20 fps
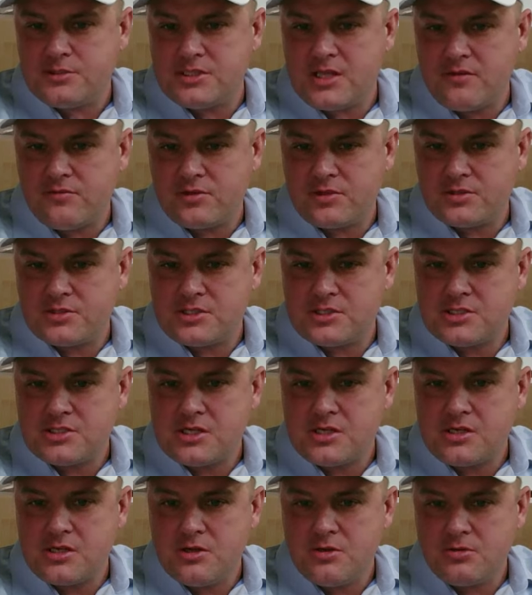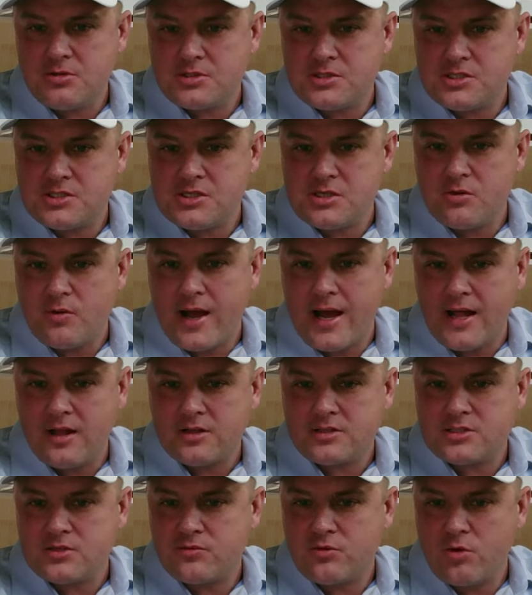David, good to see you. Good to see you,
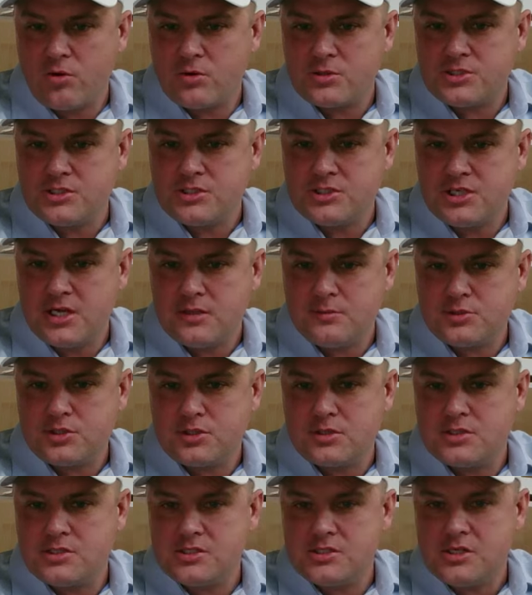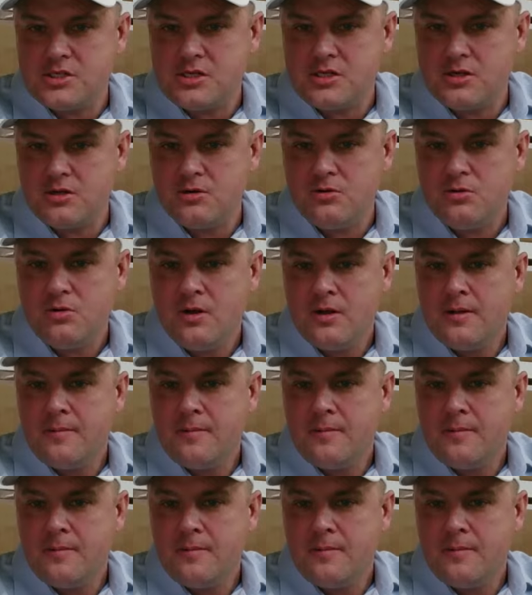Alex, of course. And James, good to see you.